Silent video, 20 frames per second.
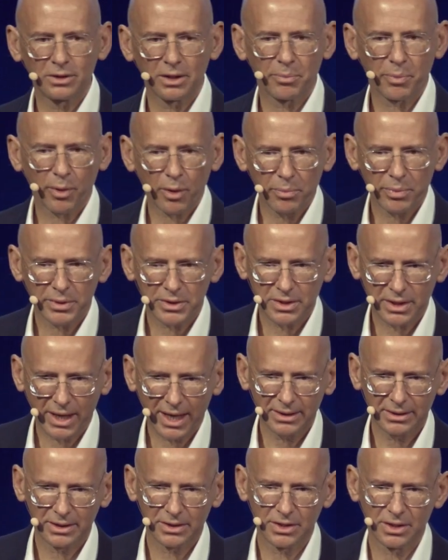a proper
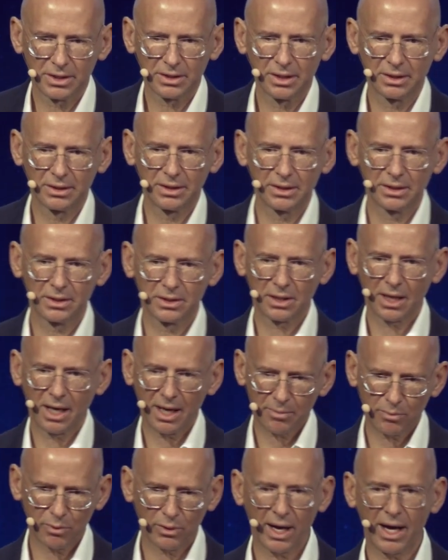strategy that is
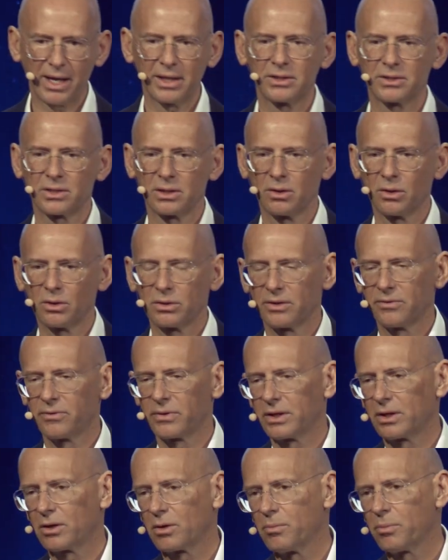harmonizing all the three
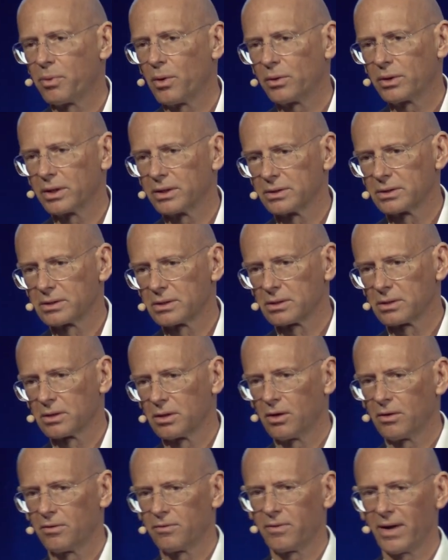components
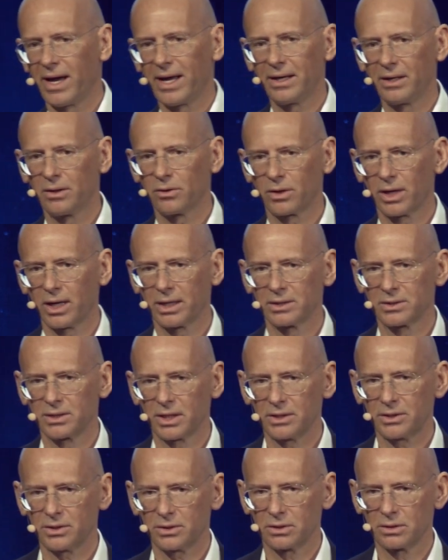of any
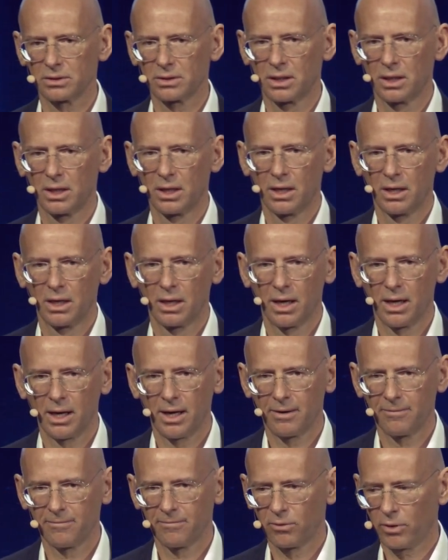organization
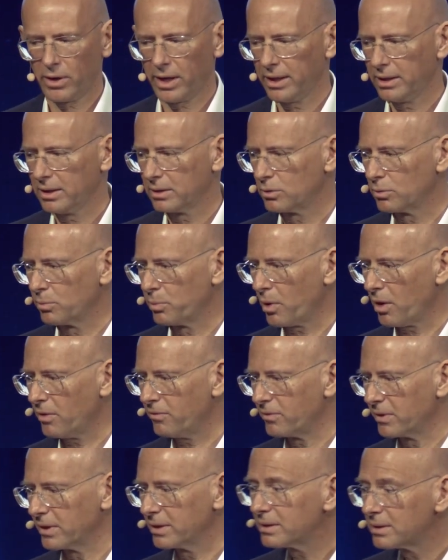vocated to
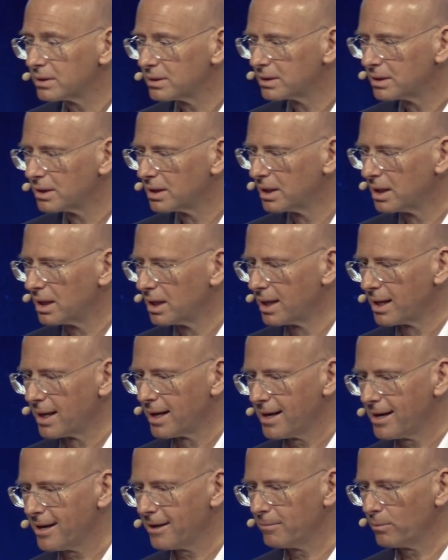profit,
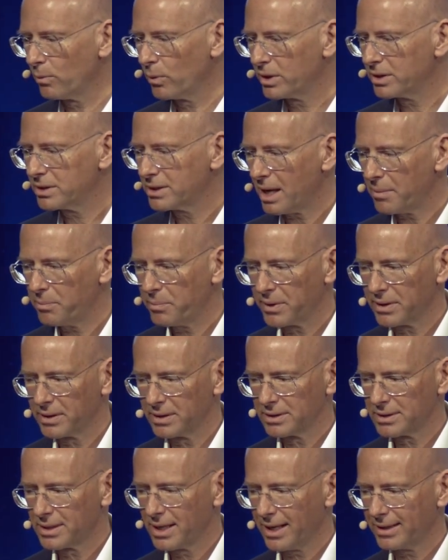what is happening
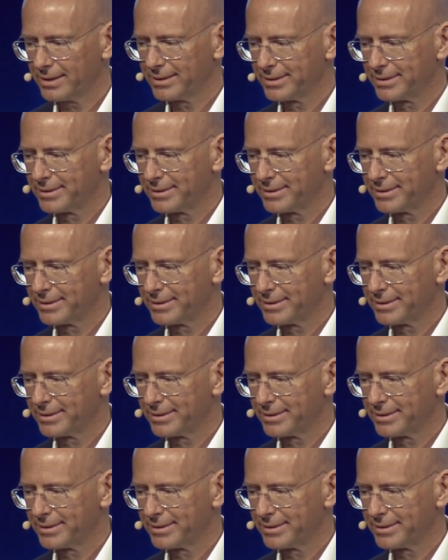is that,